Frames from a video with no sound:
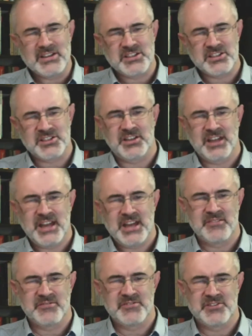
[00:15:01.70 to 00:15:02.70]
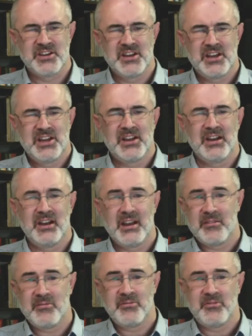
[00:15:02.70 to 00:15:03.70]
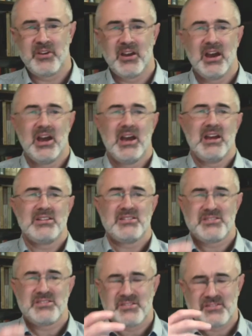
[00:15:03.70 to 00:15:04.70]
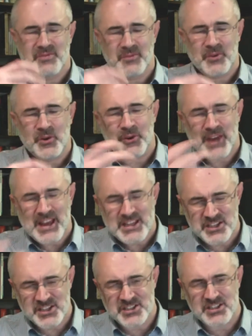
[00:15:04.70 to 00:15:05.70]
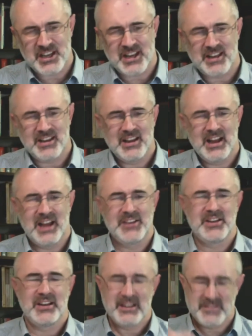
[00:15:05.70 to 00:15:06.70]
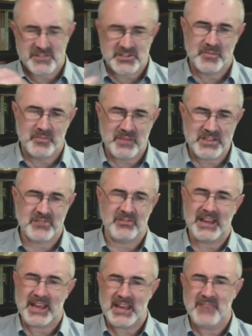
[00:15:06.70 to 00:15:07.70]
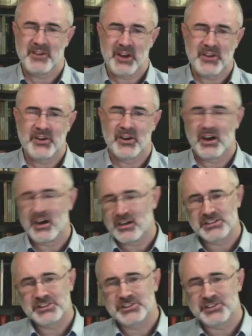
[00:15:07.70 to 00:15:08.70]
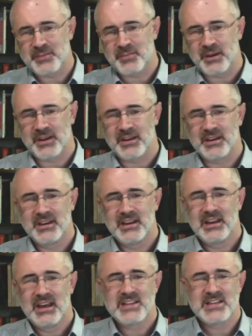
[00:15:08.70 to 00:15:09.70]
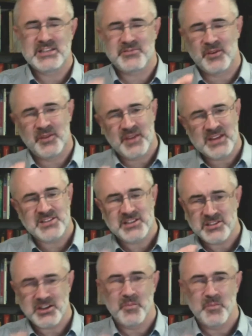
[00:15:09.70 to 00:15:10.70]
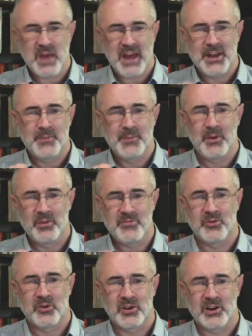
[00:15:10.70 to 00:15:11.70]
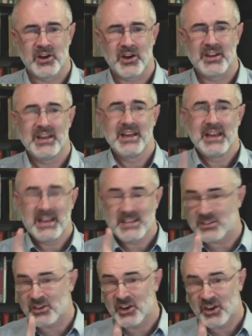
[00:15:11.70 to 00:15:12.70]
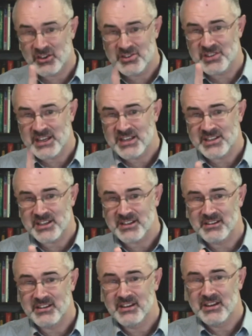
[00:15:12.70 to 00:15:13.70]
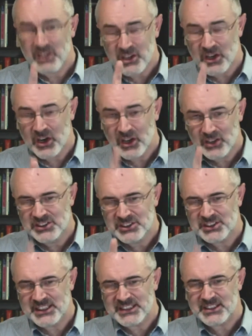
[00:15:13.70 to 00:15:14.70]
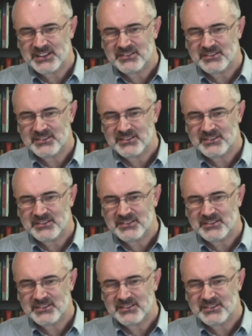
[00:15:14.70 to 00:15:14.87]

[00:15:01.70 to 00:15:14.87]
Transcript: slaves to live graciously and to live submissively, even under harsh treatment. He says, for this is commendable before God. He says, God sees it. God sees it.